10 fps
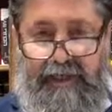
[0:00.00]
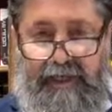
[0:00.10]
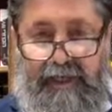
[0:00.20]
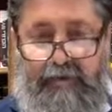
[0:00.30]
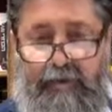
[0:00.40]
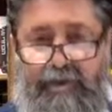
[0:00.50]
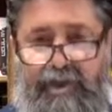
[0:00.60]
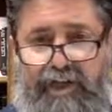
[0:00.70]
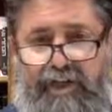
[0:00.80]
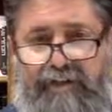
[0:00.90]
he will
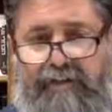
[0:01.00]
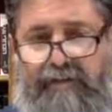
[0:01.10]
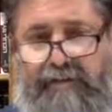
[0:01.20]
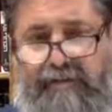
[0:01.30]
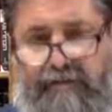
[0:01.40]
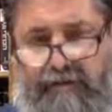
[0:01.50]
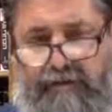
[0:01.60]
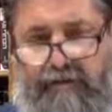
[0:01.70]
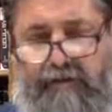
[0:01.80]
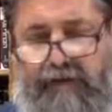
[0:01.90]
judge those
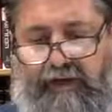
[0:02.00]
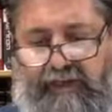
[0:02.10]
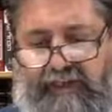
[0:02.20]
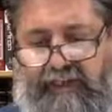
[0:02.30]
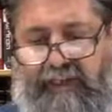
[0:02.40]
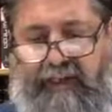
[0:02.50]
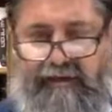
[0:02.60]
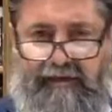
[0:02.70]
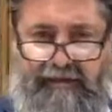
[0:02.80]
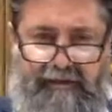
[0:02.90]
so-called afse
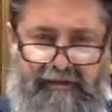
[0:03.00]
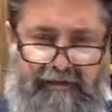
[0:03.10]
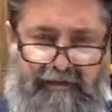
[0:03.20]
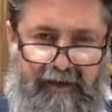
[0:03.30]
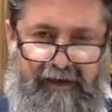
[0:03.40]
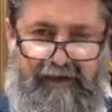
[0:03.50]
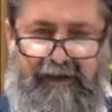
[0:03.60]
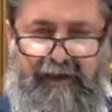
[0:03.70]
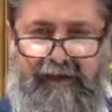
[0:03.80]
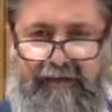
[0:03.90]
of
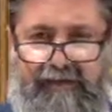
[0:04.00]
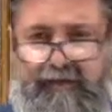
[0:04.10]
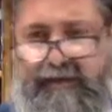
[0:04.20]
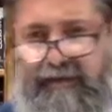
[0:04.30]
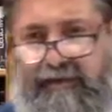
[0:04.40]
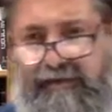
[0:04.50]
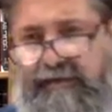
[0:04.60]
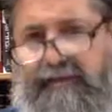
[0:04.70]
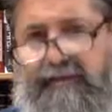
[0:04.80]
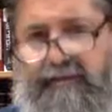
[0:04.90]
Aretz means the
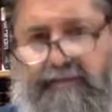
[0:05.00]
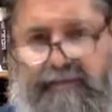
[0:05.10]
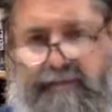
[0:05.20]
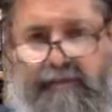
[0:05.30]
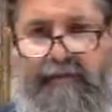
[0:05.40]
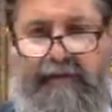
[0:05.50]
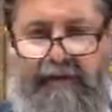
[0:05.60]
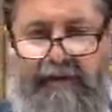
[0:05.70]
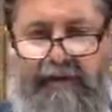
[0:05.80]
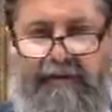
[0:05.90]
zero, the people
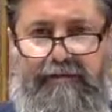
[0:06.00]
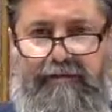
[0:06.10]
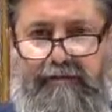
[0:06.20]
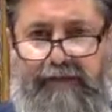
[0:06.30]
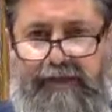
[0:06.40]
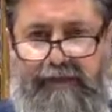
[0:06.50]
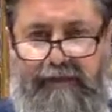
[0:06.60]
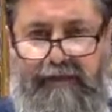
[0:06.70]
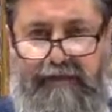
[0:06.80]
that has no meaning.